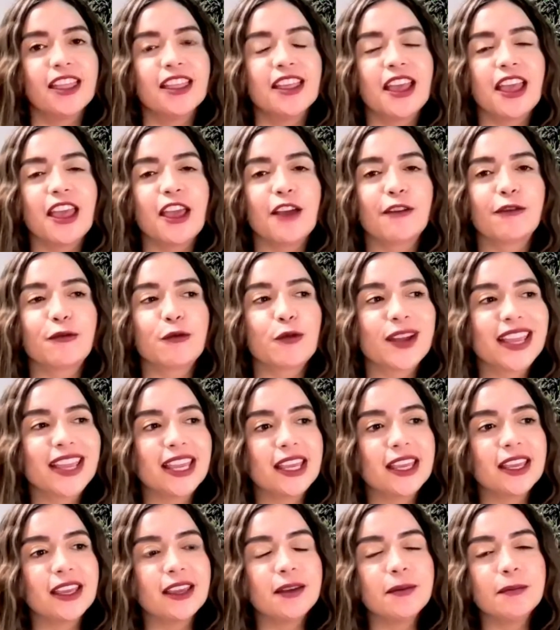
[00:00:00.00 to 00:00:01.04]
If
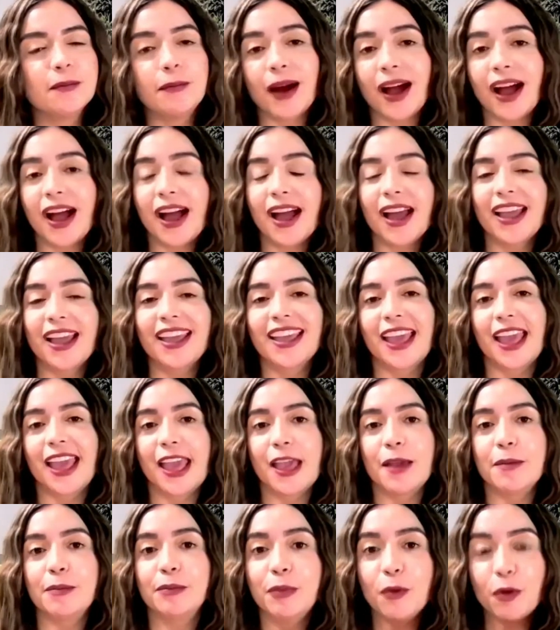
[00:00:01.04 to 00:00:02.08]
we buy
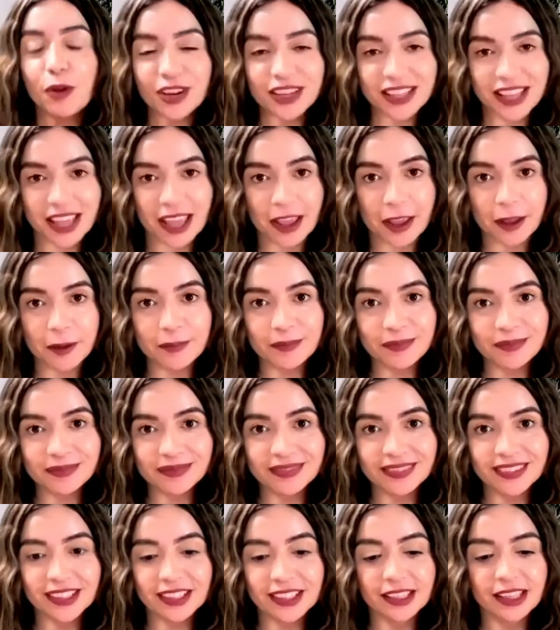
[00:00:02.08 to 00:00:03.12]
a board game,
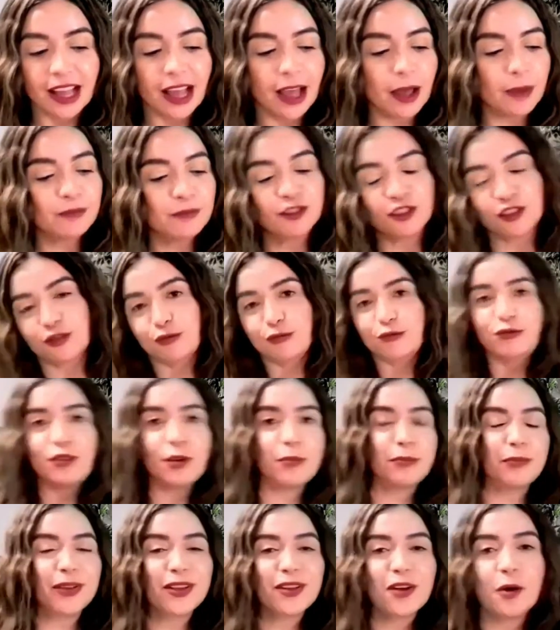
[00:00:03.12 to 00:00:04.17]
I'm just
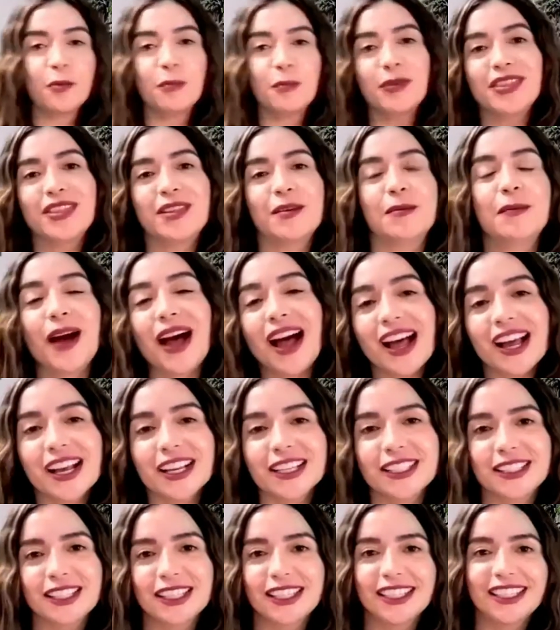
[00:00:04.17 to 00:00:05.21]
ripping open the
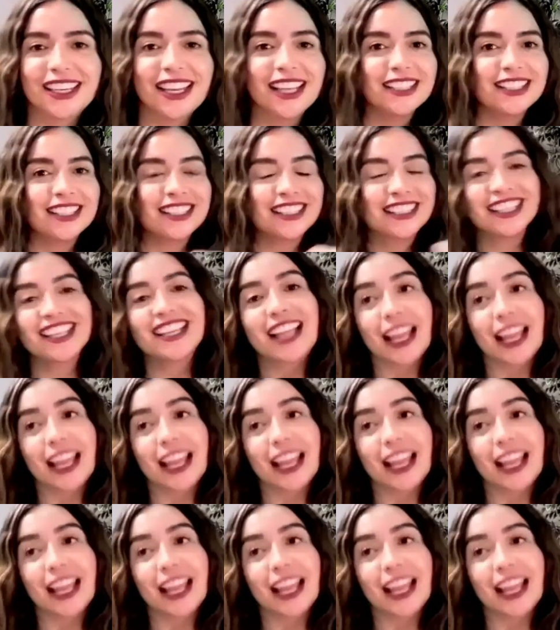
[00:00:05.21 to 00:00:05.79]
box and let's dig.